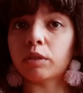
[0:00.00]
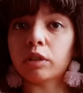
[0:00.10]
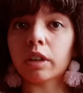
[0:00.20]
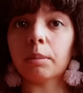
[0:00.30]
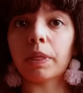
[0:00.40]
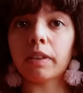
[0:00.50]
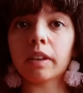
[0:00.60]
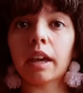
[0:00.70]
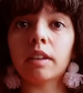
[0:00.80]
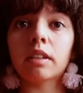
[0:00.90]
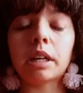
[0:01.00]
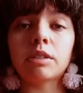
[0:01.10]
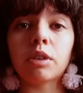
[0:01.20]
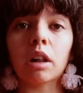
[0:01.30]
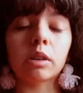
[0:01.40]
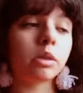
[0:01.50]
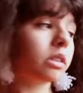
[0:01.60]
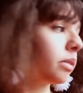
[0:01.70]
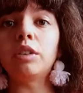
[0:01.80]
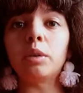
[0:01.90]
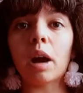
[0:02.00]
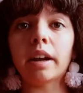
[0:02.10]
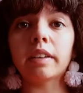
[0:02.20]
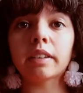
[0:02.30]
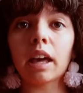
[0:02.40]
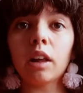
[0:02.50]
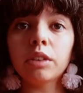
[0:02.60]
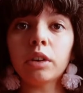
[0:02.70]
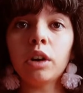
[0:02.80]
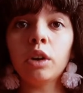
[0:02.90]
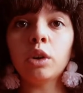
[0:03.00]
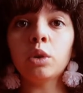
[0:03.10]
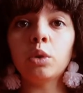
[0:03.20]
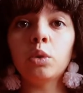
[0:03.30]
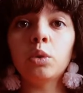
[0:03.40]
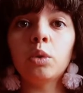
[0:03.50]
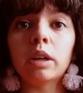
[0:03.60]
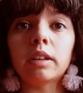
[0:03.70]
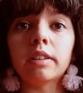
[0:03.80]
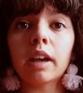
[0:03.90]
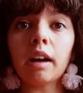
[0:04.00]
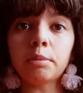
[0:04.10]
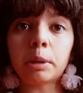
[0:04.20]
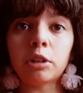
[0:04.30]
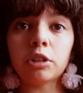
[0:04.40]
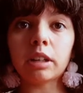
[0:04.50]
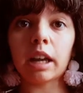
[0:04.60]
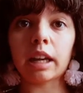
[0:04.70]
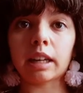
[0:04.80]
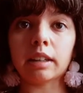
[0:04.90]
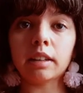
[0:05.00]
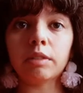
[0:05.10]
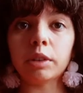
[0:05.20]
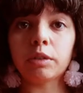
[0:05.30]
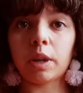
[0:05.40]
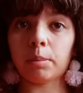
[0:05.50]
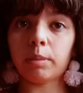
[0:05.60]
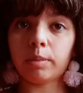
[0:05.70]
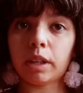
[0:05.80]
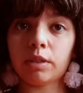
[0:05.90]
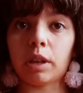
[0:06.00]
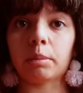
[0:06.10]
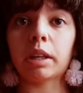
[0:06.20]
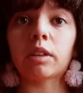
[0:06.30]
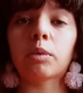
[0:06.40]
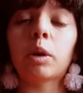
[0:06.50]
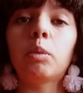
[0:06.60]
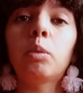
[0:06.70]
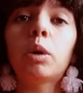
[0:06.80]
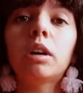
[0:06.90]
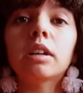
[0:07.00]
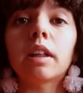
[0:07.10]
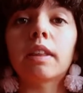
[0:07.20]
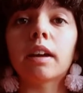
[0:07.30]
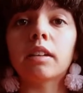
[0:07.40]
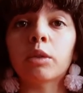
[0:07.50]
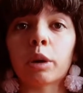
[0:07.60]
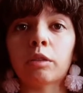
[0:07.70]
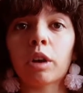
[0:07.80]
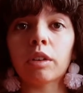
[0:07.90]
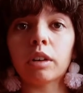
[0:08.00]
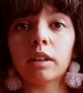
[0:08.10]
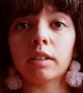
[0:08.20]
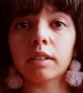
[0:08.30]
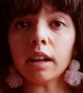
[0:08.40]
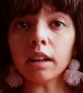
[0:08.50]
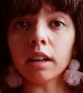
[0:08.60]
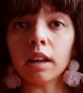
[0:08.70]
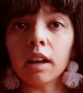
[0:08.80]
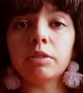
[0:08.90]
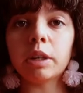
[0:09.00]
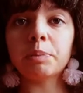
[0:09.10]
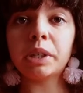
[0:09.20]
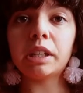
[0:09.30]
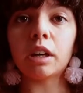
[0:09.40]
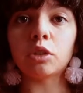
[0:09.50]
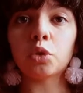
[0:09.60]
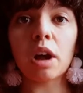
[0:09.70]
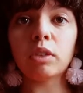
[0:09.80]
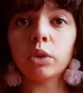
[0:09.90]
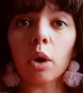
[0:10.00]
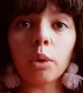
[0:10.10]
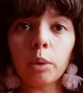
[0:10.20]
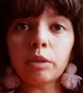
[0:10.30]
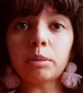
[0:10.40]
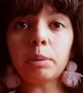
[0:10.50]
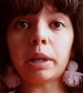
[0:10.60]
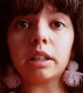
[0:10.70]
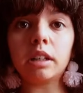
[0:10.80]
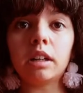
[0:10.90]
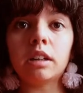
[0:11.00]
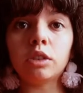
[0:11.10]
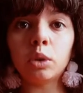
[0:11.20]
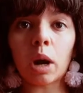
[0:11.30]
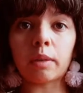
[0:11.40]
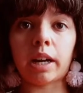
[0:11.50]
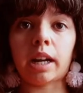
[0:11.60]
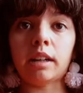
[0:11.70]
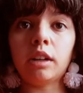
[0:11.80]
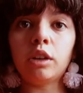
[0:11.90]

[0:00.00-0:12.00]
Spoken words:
the first time. In this case, it follows Darius Kellner, who is half Persian, and after his family gets word that his grandfather is sick, the family travels all the way from America to Iran